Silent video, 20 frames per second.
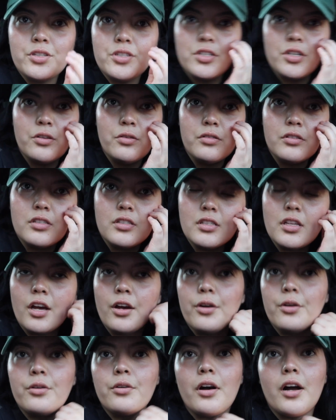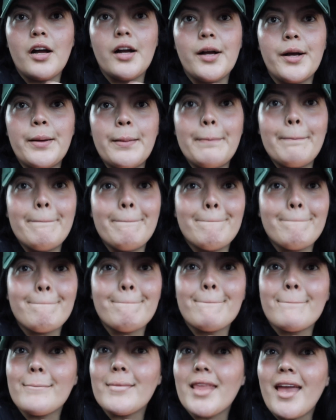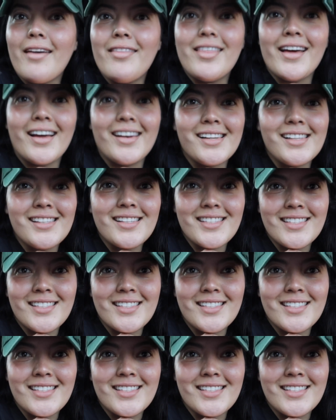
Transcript: shoot, so um, that is